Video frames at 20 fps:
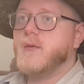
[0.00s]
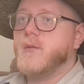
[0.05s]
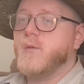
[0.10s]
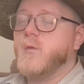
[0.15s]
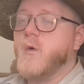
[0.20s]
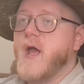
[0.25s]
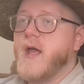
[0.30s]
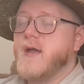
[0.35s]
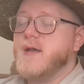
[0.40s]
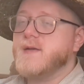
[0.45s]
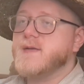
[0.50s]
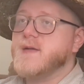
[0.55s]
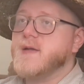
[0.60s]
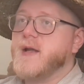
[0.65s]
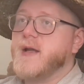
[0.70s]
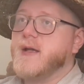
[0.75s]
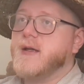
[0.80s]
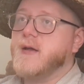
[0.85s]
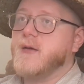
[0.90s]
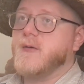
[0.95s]
ways
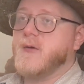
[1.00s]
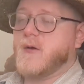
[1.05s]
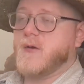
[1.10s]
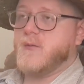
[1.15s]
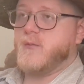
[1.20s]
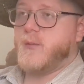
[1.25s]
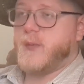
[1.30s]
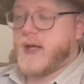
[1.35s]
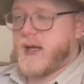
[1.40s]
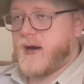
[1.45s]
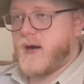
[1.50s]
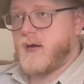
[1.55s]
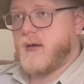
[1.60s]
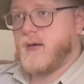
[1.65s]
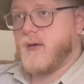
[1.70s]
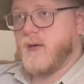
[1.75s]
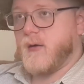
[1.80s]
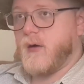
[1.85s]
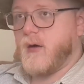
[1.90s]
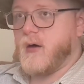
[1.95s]
that I could
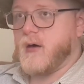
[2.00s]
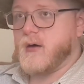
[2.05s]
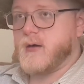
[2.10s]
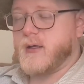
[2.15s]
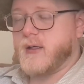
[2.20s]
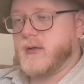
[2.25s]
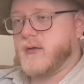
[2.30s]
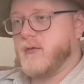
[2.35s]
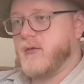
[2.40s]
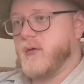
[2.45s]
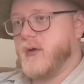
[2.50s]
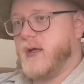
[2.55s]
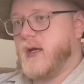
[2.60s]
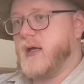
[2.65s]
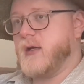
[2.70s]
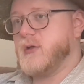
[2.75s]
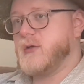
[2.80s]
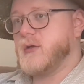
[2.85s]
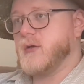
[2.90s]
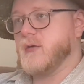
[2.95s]
compare art and
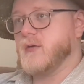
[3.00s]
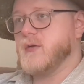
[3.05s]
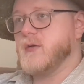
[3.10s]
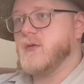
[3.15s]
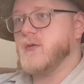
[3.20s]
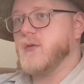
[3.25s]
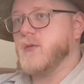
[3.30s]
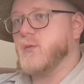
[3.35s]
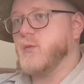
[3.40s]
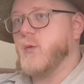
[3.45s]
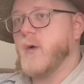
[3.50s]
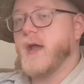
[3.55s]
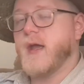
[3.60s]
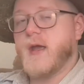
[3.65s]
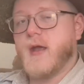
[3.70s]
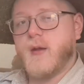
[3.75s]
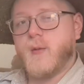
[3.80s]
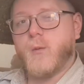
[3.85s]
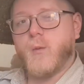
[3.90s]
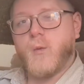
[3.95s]
creation to the
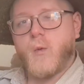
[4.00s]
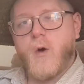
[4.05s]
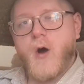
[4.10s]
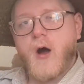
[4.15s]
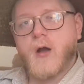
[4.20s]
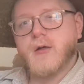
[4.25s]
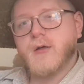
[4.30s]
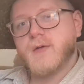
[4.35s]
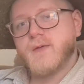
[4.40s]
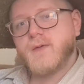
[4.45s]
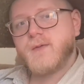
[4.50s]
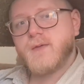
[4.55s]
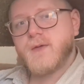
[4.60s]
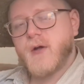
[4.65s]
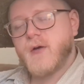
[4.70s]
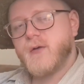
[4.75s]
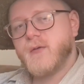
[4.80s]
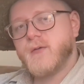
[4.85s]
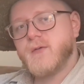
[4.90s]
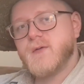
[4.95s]
way water
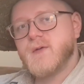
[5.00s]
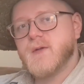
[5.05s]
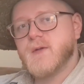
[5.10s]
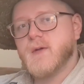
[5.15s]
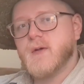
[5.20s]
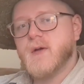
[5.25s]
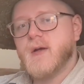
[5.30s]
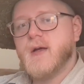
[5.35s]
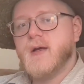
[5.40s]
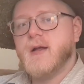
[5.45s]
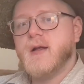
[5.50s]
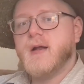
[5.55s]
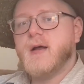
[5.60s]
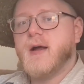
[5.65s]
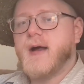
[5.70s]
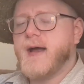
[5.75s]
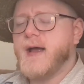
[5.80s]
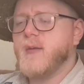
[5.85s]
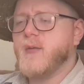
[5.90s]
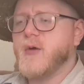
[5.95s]
flows.
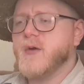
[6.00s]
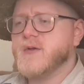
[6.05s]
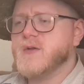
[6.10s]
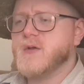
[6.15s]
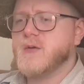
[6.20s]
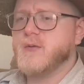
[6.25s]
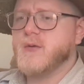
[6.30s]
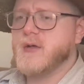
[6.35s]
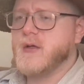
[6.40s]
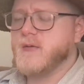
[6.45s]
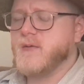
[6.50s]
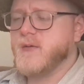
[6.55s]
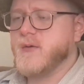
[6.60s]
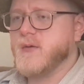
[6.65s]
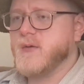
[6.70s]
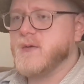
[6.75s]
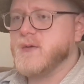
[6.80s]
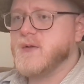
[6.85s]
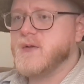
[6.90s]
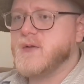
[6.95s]
I am also one of
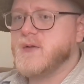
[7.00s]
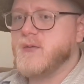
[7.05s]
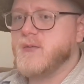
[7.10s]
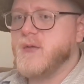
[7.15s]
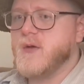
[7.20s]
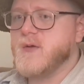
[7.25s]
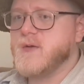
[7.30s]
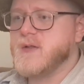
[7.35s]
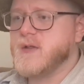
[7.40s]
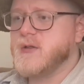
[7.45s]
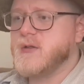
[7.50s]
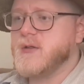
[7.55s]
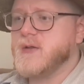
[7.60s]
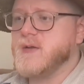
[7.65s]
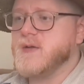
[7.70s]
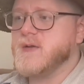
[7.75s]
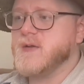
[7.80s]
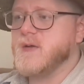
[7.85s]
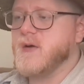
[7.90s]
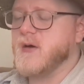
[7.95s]
those
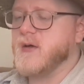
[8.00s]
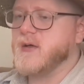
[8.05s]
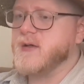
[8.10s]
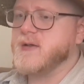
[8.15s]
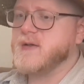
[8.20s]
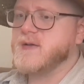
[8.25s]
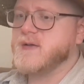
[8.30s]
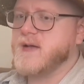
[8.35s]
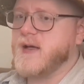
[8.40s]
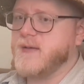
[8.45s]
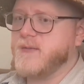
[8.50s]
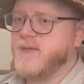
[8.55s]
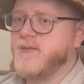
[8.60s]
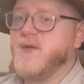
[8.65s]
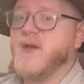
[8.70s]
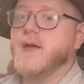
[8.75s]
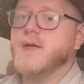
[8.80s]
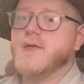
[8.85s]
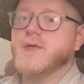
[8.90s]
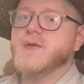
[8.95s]
musicians and artists that
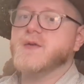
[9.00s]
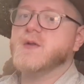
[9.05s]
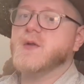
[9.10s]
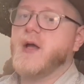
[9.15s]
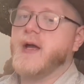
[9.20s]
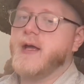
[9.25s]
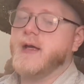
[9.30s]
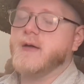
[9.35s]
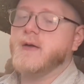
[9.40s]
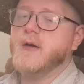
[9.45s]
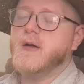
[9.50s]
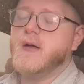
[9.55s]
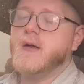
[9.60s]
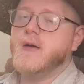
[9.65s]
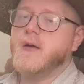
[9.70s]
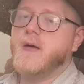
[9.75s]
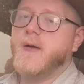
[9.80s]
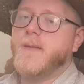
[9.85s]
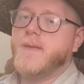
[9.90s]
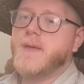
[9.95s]
feels like
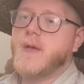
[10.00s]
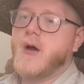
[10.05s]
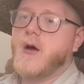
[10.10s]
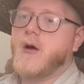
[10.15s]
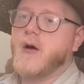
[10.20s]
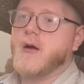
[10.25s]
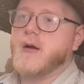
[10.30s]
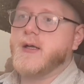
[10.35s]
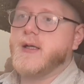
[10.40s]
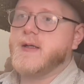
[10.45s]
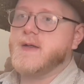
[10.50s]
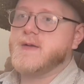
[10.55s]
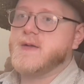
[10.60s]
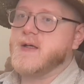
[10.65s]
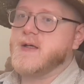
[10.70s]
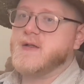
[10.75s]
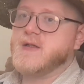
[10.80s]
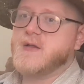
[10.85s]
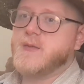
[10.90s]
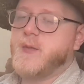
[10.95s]
art is
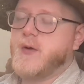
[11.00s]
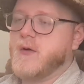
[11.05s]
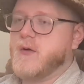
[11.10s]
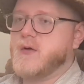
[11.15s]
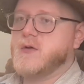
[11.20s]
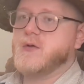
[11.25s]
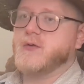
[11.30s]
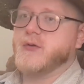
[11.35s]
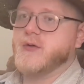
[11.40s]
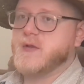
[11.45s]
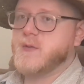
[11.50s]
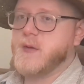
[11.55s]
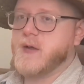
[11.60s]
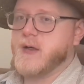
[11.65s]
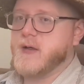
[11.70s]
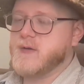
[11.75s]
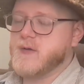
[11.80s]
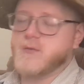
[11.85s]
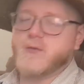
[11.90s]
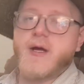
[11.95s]
a spiritual
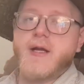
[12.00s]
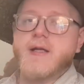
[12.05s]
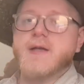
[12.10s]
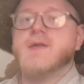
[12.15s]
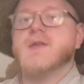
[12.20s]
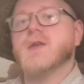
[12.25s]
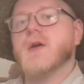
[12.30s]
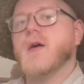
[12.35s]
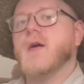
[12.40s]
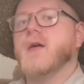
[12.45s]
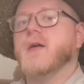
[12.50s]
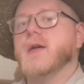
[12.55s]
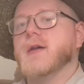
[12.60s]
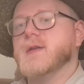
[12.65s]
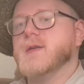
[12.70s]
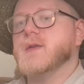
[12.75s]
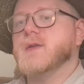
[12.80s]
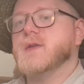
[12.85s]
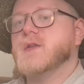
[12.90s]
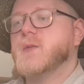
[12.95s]
experience, or writing song
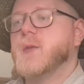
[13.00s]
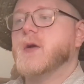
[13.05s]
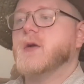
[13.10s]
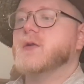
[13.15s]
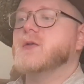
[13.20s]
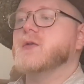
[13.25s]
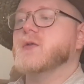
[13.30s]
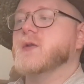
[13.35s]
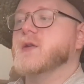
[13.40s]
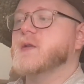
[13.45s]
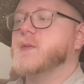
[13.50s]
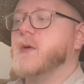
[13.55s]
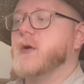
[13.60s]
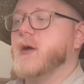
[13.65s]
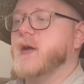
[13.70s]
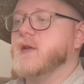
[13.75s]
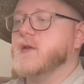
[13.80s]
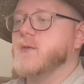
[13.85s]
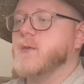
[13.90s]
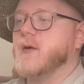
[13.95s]
is a spiritual
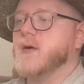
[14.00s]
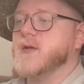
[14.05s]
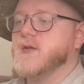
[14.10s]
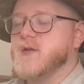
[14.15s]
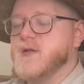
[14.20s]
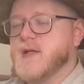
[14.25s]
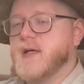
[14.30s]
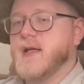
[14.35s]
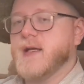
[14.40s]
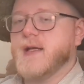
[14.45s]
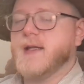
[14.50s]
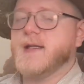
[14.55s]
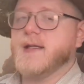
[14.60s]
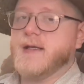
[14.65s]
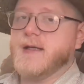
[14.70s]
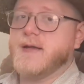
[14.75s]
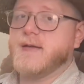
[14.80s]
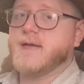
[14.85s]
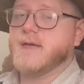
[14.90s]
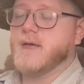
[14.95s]
experience where it's just kind of in
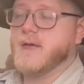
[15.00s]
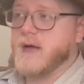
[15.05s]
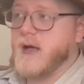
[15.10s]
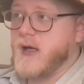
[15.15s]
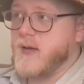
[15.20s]
the ether